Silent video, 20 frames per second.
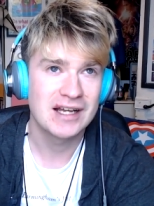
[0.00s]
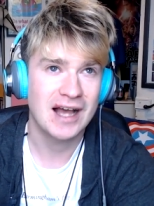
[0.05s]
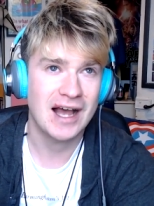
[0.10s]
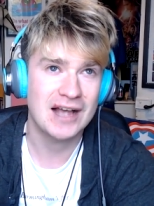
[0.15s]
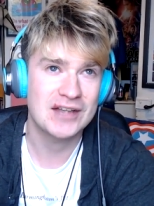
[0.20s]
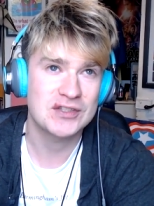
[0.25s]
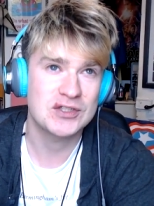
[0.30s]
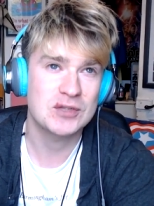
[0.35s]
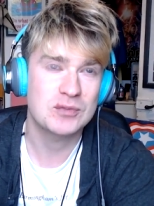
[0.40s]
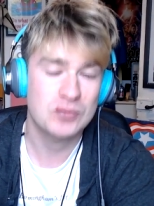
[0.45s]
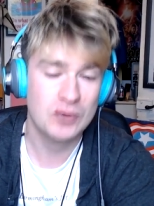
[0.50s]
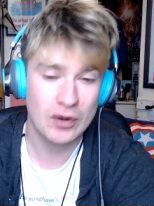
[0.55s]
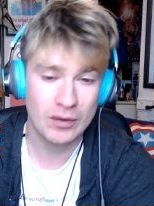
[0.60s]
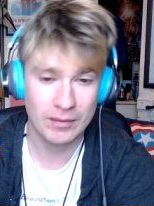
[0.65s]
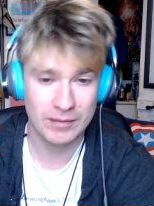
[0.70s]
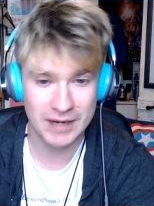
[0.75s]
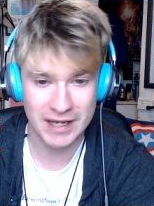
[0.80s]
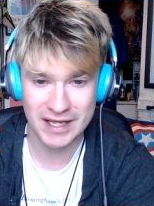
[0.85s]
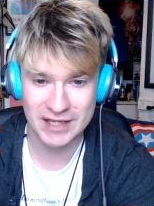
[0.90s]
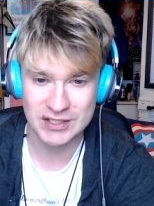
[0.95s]
as you'd
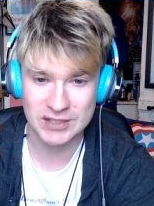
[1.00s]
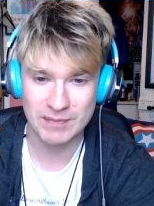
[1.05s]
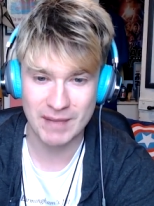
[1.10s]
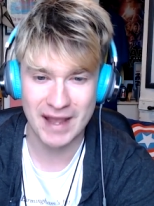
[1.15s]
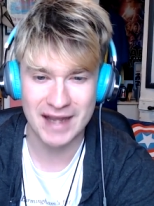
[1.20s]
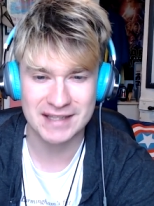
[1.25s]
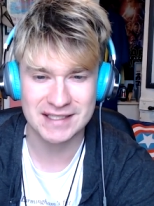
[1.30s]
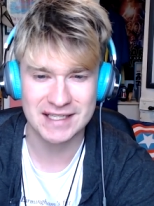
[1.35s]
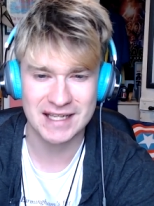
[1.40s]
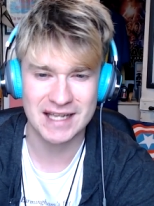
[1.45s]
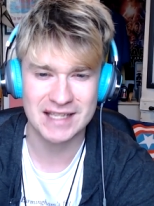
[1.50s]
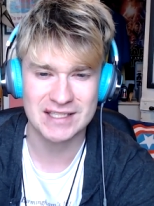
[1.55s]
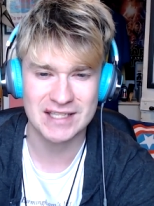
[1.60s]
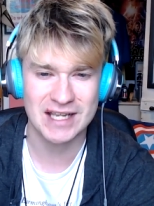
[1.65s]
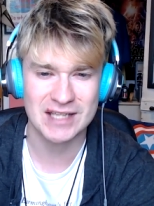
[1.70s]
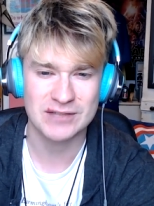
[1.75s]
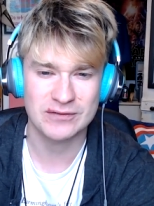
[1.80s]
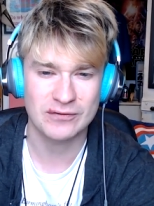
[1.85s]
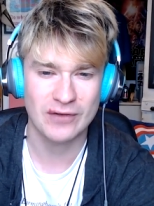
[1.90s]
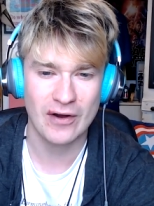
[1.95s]
probably expect,
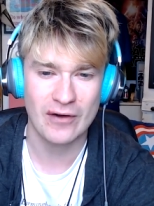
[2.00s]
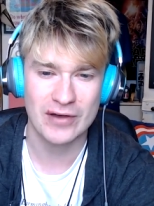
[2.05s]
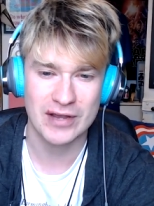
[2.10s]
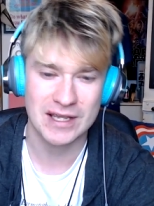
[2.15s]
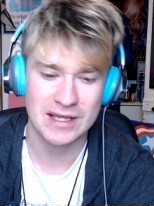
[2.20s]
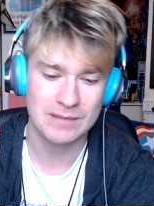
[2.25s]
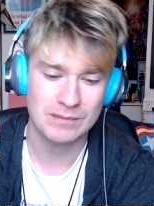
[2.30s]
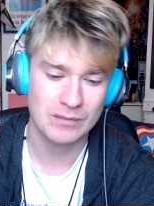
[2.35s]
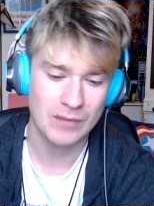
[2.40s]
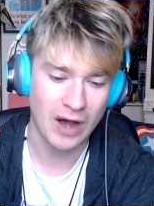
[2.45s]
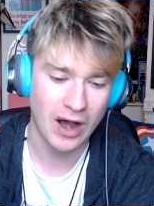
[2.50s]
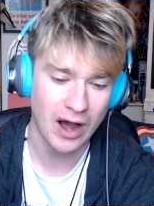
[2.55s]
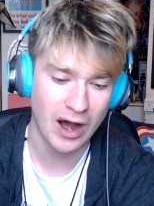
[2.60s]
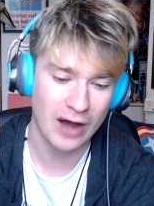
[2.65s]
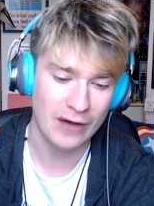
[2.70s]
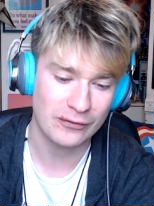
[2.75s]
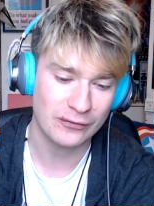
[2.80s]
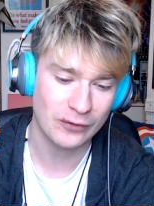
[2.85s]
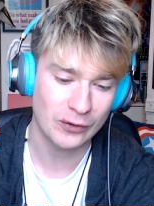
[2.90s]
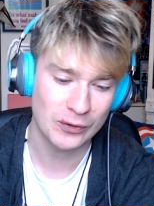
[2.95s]
it's very
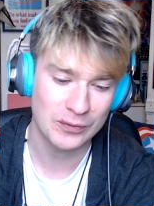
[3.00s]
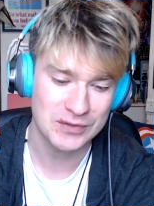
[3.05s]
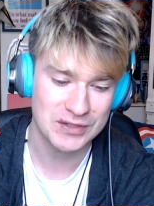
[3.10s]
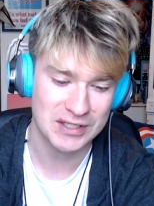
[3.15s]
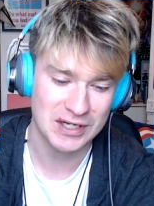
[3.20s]
half-formed.